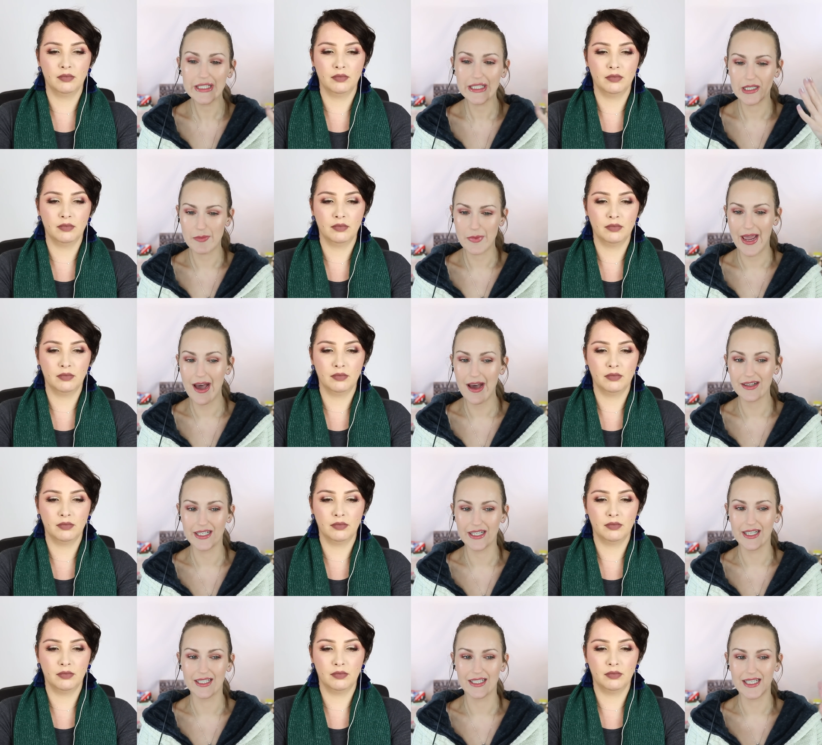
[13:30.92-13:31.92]
Speaker 1: thing about
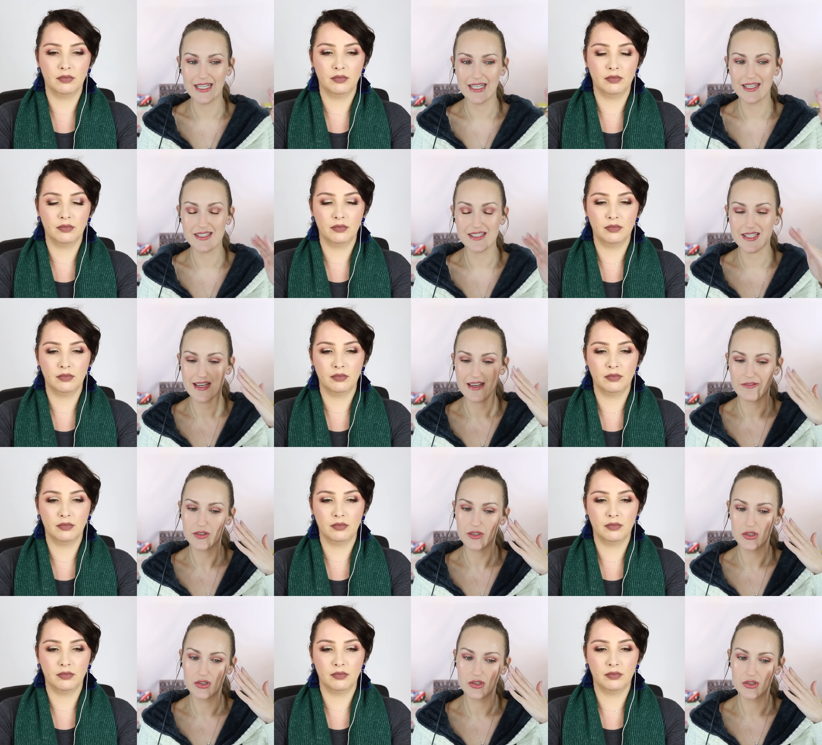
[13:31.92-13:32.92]
it is
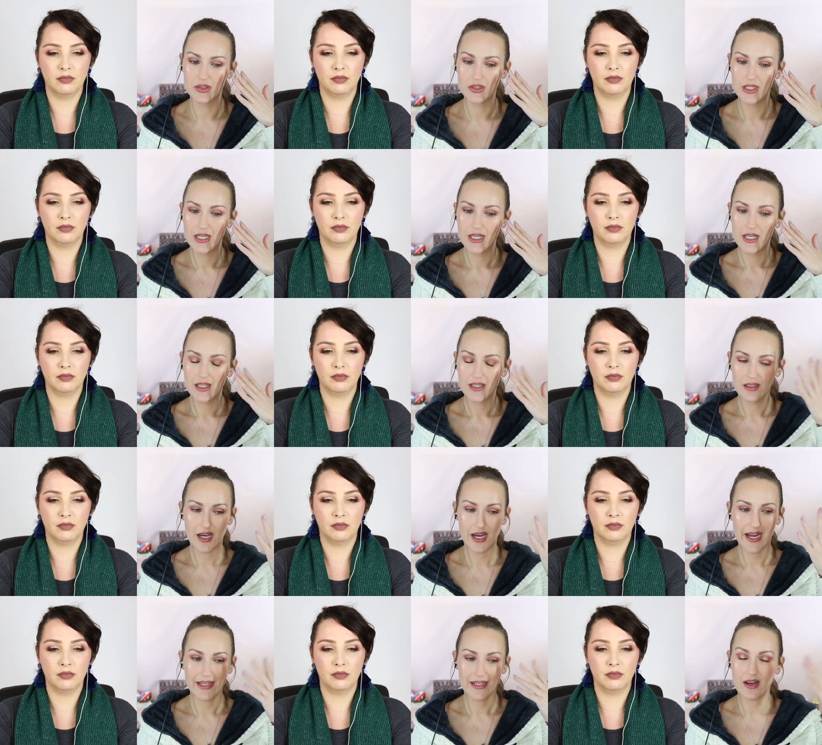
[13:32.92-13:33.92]
if you...
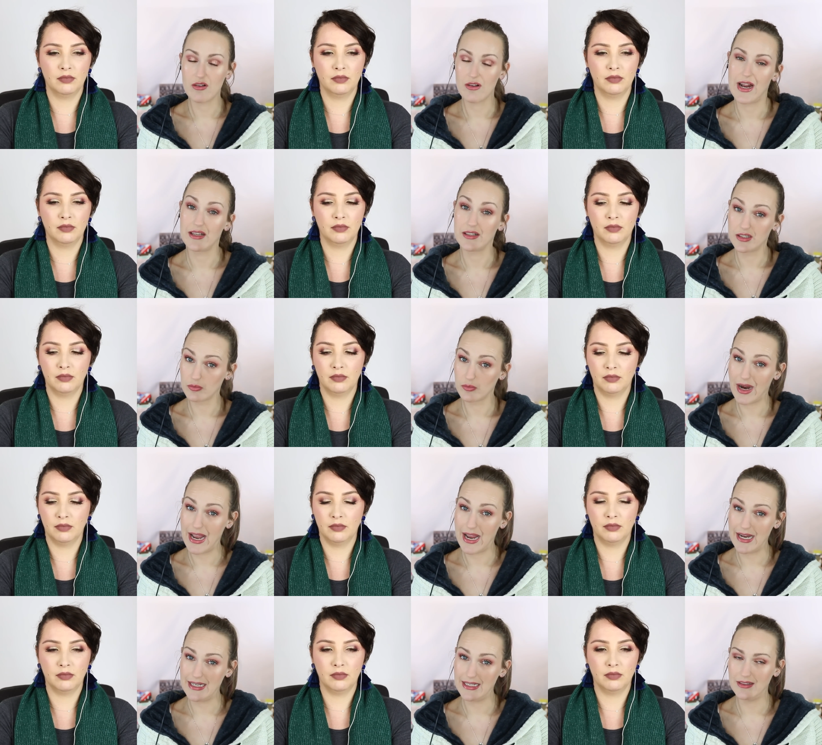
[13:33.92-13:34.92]
like are out in the
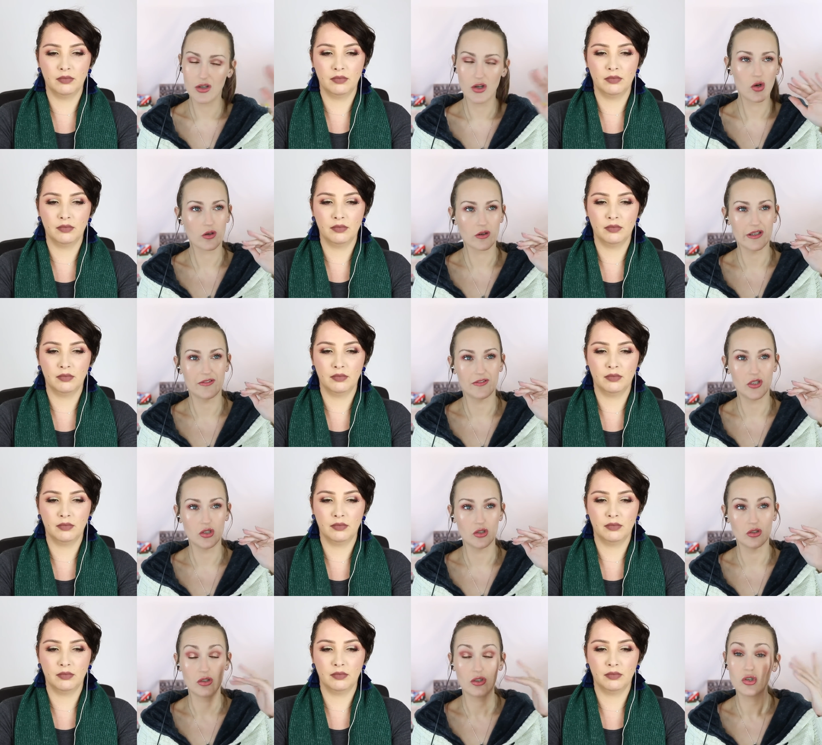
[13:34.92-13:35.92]
rain or if
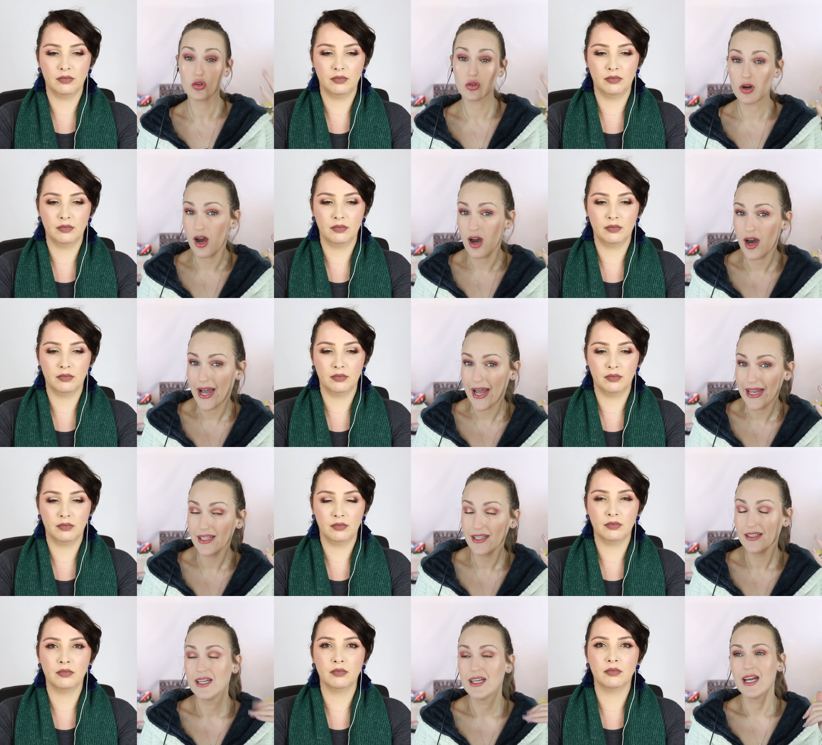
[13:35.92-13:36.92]
you
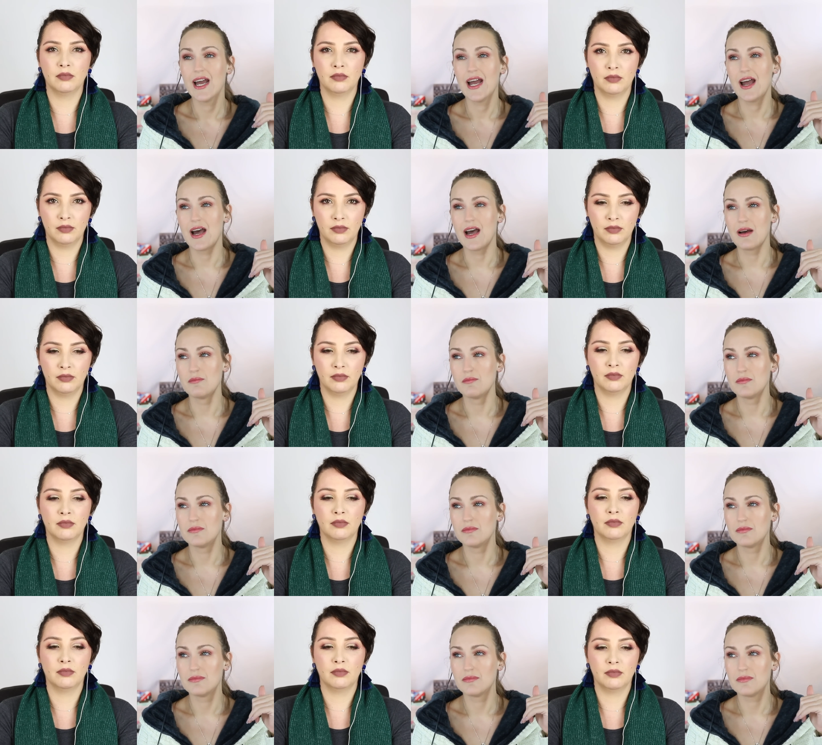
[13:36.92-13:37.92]
cry um,
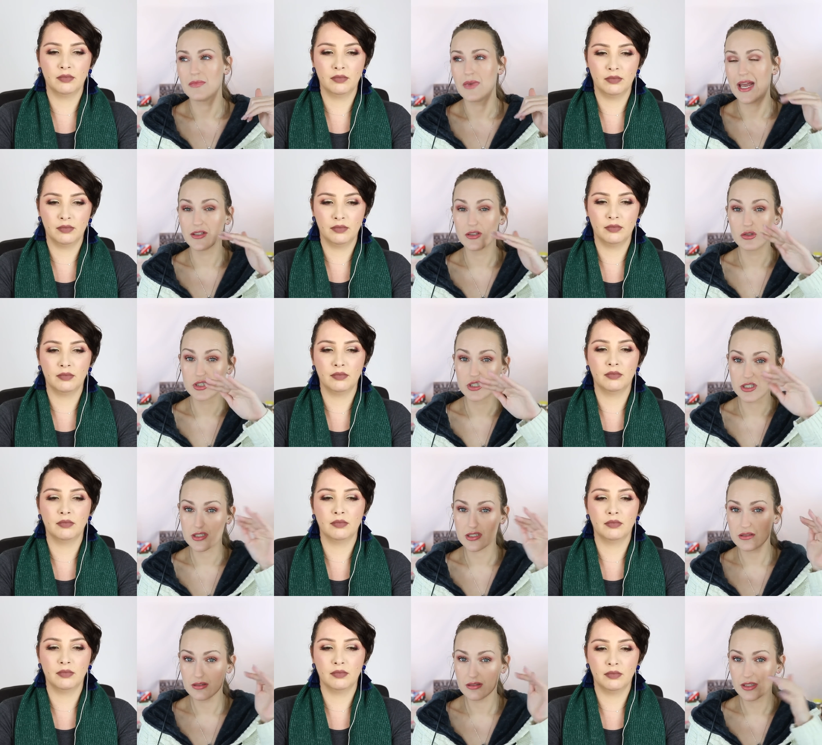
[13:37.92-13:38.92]
and you
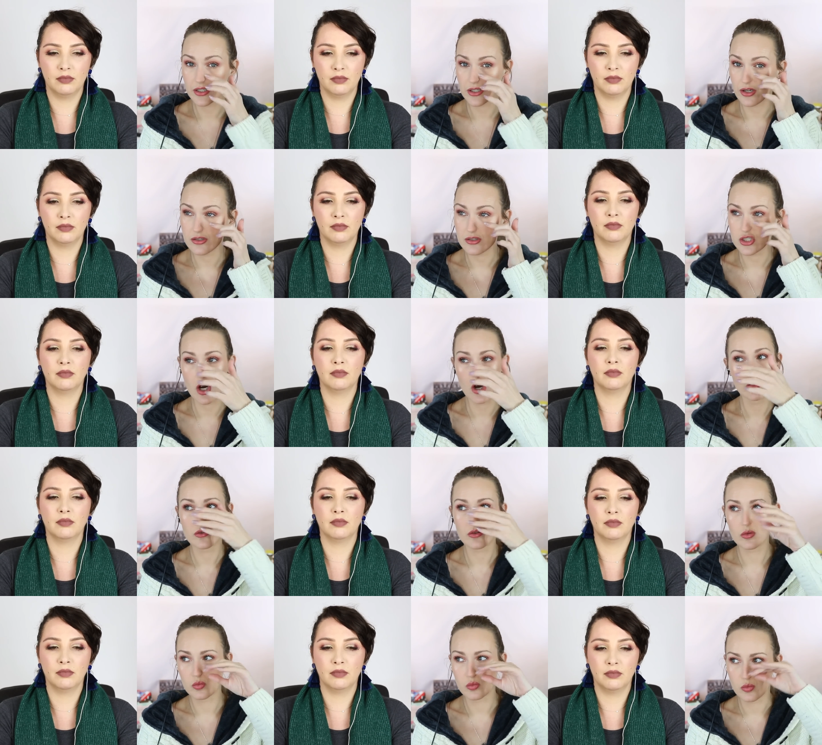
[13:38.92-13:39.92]
just, you know,
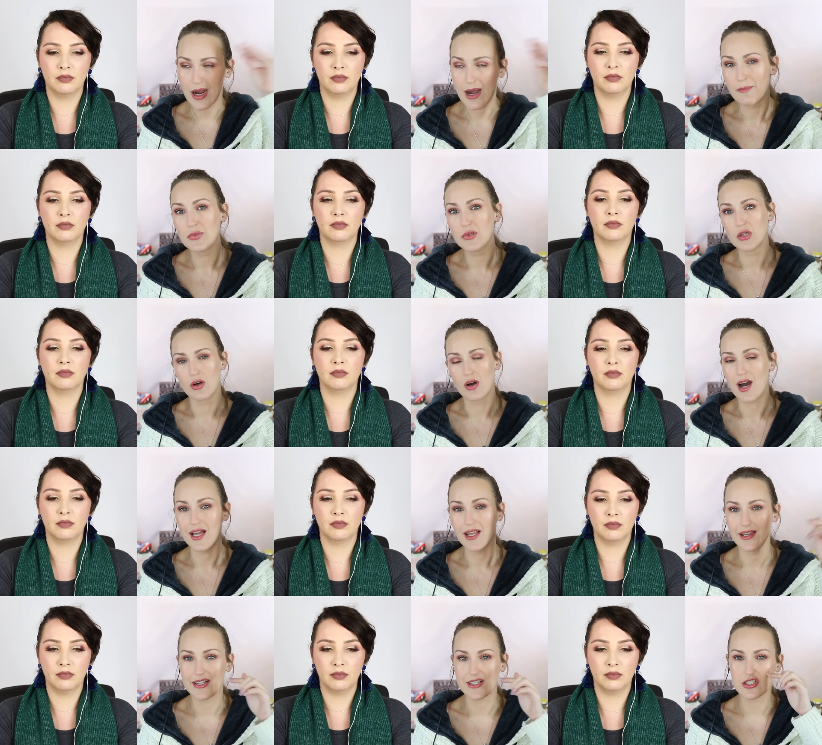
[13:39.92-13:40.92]
don't rub your
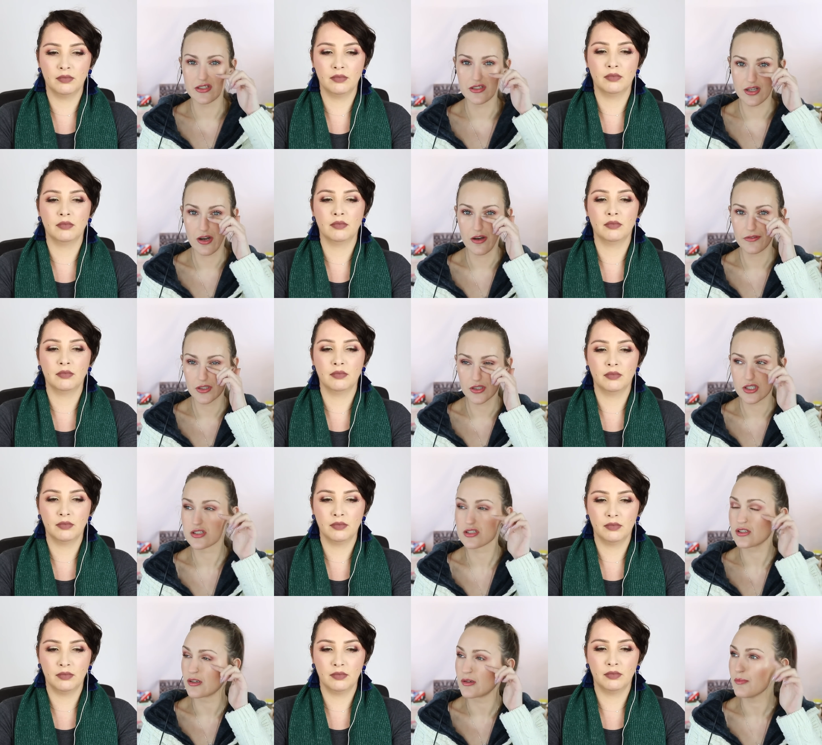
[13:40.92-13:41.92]
eyelashes off. You just sort